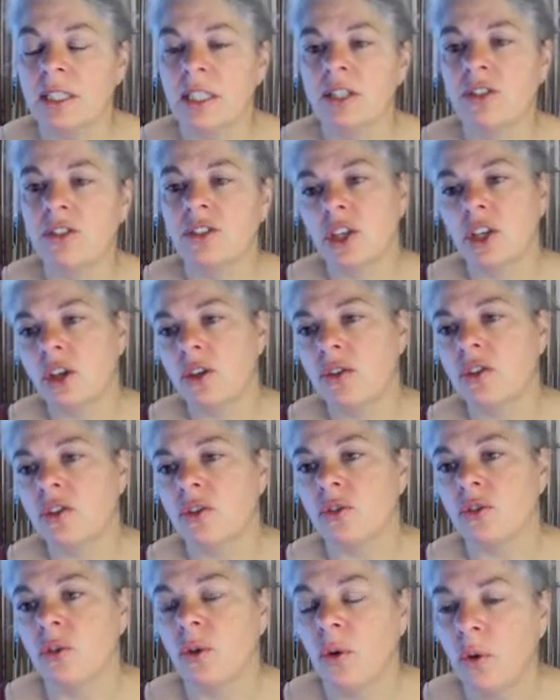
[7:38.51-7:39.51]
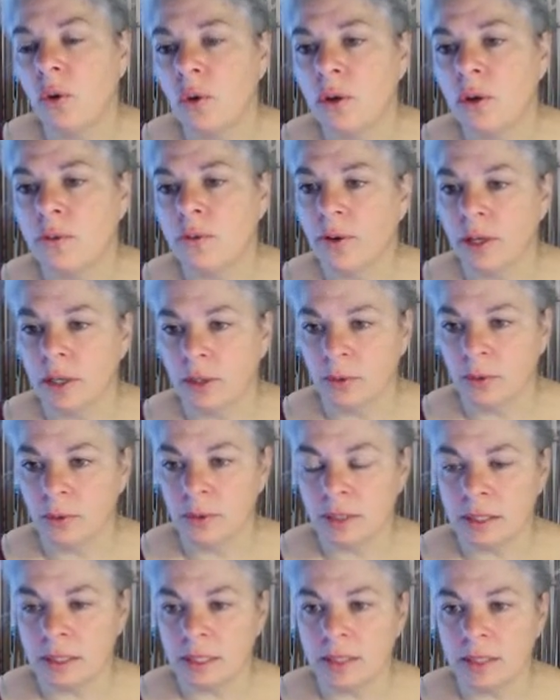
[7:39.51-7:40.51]
skills goes through all of our
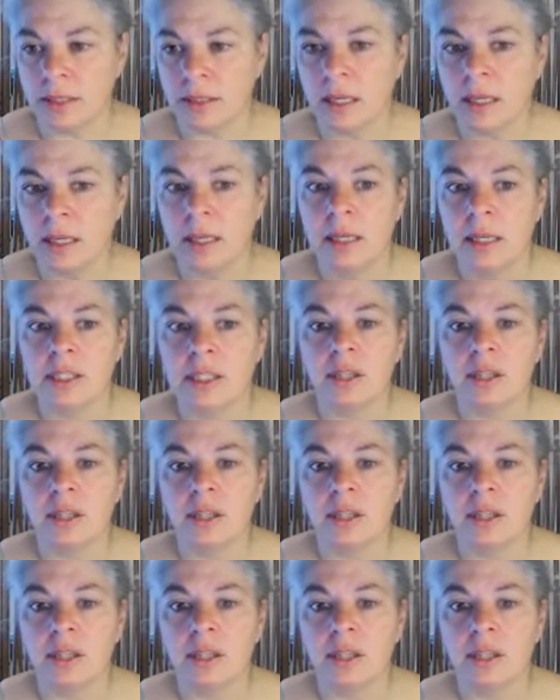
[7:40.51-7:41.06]
courses.